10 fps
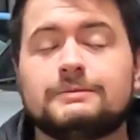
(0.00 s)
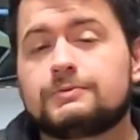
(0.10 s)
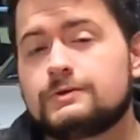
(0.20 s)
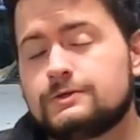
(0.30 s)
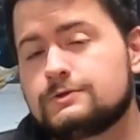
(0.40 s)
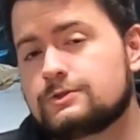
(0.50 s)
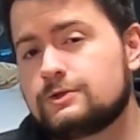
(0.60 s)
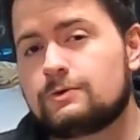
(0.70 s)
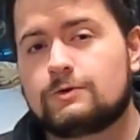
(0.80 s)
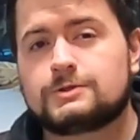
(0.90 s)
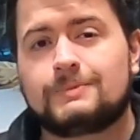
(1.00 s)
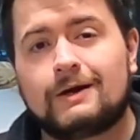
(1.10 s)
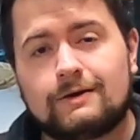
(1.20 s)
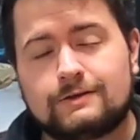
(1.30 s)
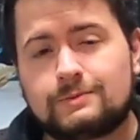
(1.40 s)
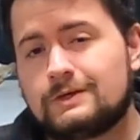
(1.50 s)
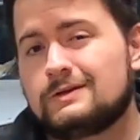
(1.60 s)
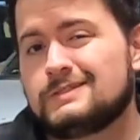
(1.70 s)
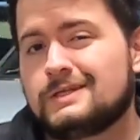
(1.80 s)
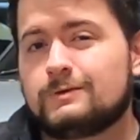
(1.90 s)
did produce good horsepower at
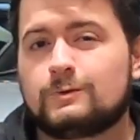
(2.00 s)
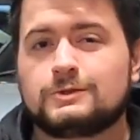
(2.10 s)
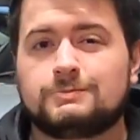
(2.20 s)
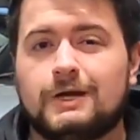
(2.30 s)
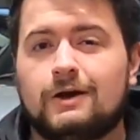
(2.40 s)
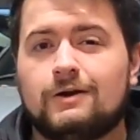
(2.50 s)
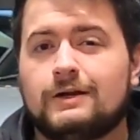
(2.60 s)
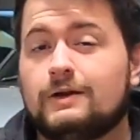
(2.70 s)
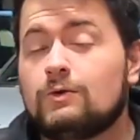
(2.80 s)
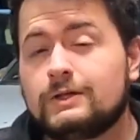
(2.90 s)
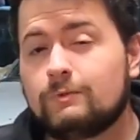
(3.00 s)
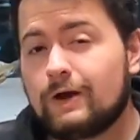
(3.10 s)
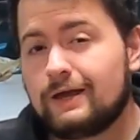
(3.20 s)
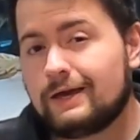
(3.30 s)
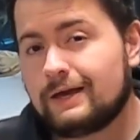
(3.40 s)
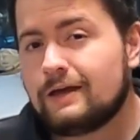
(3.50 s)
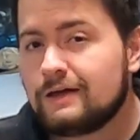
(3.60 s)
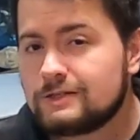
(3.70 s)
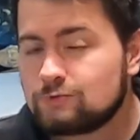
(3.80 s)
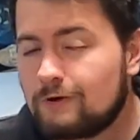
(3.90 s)
310 horsepower and only weighing
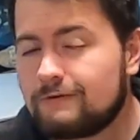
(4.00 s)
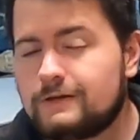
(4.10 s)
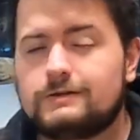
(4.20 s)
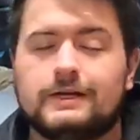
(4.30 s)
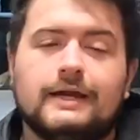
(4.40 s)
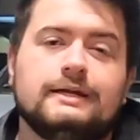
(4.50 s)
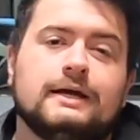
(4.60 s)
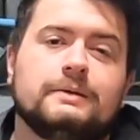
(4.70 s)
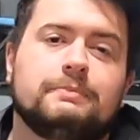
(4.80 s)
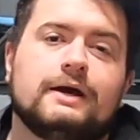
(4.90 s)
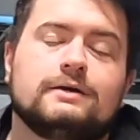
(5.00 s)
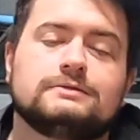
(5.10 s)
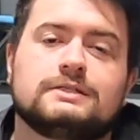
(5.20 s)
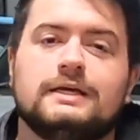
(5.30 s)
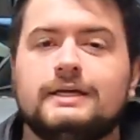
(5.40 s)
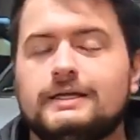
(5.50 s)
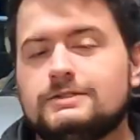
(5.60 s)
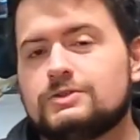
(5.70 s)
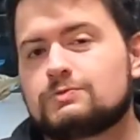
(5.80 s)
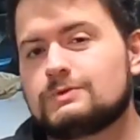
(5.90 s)
1,299 pounds,
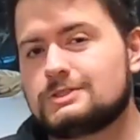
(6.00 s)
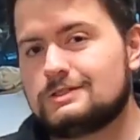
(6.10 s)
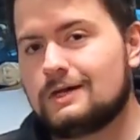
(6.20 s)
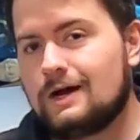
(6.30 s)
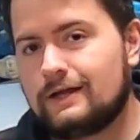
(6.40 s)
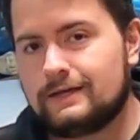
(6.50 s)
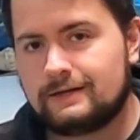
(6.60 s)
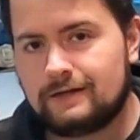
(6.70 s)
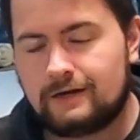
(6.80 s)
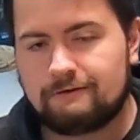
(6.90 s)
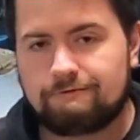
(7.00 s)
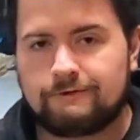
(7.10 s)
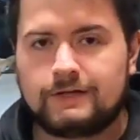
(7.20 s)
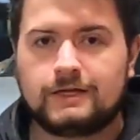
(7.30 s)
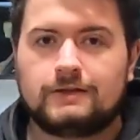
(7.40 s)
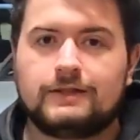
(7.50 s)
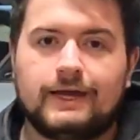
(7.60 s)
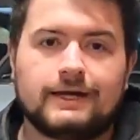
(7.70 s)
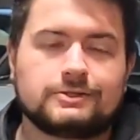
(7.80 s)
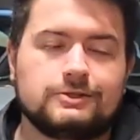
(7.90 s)
it just was not enough.
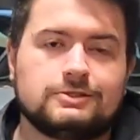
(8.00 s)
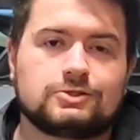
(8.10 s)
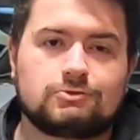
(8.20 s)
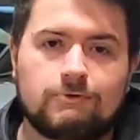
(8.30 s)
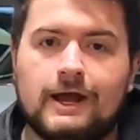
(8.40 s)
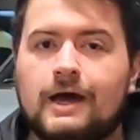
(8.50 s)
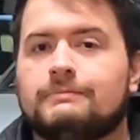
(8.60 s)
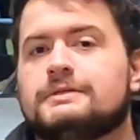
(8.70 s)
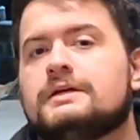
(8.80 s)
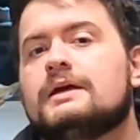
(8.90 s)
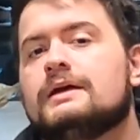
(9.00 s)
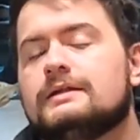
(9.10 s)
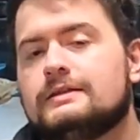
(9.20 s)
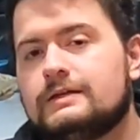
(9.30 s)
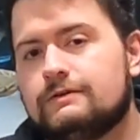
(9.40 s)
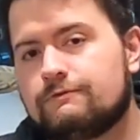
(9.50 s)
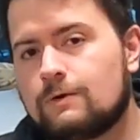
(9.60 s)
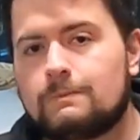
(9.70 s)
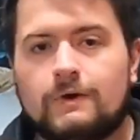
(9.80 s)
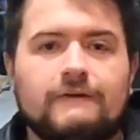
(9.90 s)
They actually scrapped the
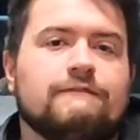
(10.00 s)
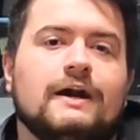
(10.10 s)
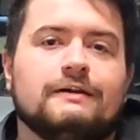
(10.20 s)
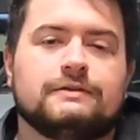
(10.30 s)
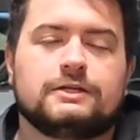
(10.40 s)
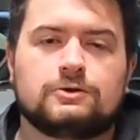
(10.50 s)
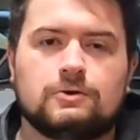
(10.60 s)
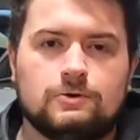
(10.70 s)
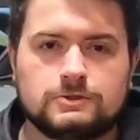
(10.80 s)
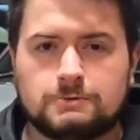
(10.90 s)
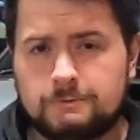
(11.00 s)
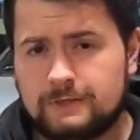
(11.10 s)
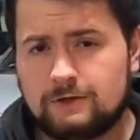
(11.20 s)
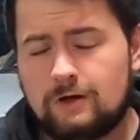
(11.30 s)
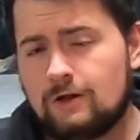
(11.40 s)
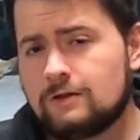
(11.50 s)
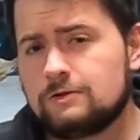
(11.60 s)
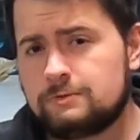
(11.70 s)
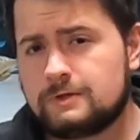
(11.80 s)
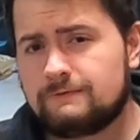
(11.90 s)
4.5-liter Oldsmobile
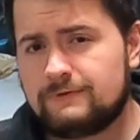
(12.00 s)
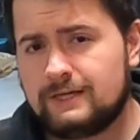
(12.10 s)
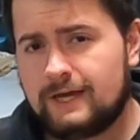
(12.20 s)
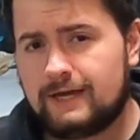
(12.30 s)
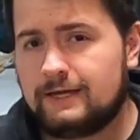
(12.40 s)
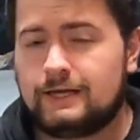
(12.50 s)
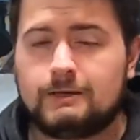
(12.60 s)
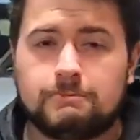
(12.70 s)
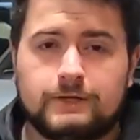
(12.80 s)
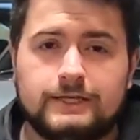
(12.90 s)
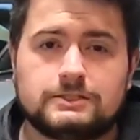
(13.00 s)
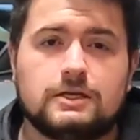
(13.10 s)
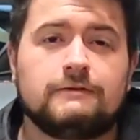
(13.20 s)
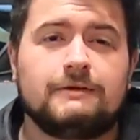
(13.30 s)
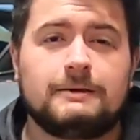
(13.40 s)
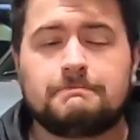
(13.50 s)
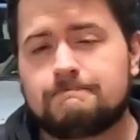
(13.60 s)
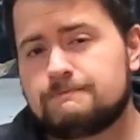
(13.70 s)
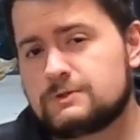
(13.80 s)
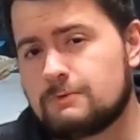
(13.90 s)
all-aluminum V8 in place of a
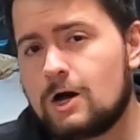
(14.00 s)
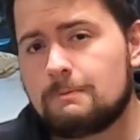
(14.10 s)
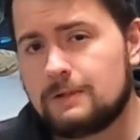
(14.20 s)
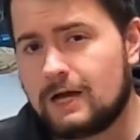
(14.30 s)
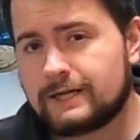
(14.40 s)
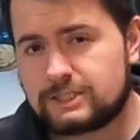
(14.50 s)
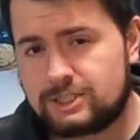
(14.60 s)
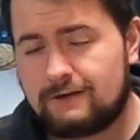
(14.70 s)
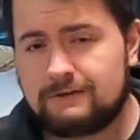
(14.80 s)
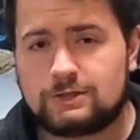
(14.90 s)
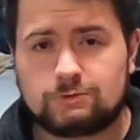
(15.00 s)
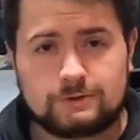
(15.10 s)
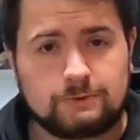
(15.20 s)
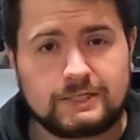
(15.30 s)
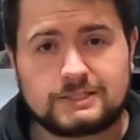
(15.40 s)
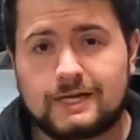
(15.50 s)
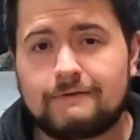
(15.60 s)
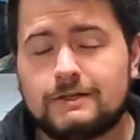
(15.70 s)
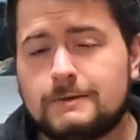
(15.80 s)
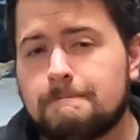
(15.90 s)
small block Chevy
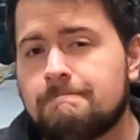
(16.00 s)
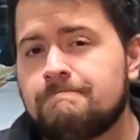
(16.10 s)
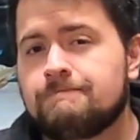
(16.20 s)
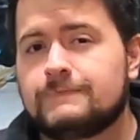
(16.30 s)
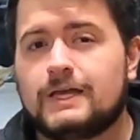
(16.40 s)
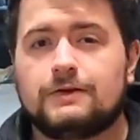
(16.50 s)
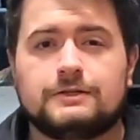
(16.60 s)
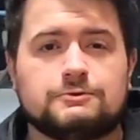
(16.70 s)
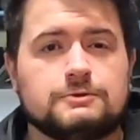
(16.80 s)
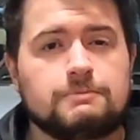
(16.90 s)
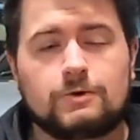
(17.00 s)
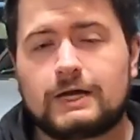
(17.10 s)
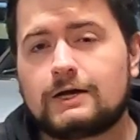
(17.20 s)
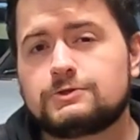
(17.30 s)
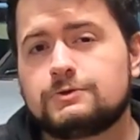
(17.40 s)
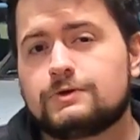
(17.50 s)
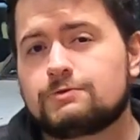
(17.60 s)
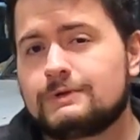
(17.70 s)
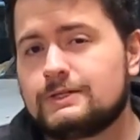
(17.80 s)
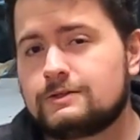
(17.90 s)
327. Now this was bored out to a
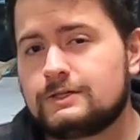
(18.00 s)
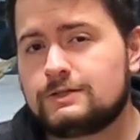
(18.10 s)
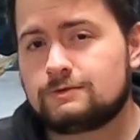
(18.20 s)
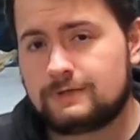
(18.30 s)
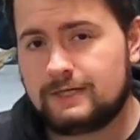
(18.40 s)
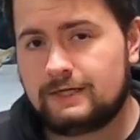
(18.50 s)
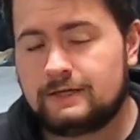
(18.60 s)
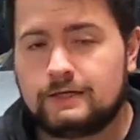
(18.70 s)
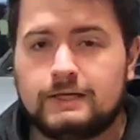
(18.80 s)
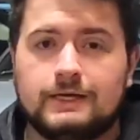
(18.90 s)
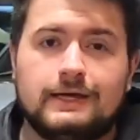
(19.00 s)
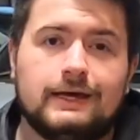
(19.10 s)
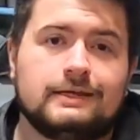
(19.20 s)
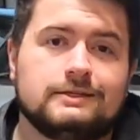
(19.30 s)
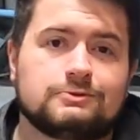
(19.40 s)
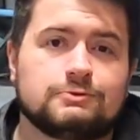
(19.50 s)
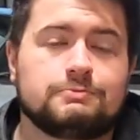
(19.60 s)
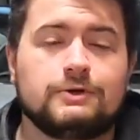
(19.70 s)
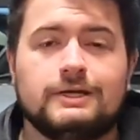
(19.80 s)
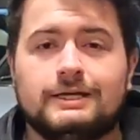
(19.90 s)
333, and this was
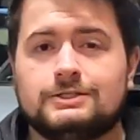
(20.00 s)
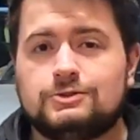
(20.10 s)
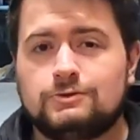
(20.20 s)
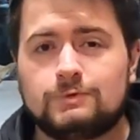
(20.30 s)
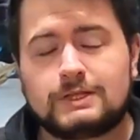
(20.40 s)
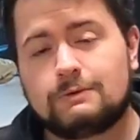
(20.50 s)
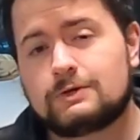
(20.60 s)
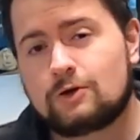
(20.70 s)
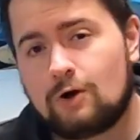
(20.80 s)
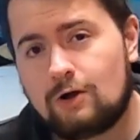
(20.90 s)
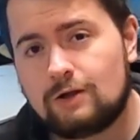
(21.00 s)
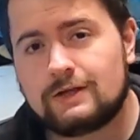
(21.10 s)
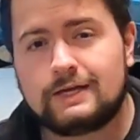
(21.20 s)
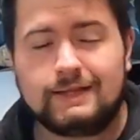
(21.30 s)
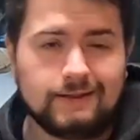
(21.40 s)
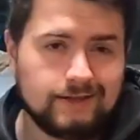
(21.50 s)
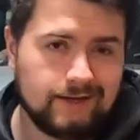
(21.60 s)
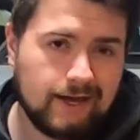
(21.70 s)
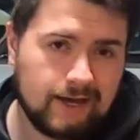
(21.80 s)
put into what they would call the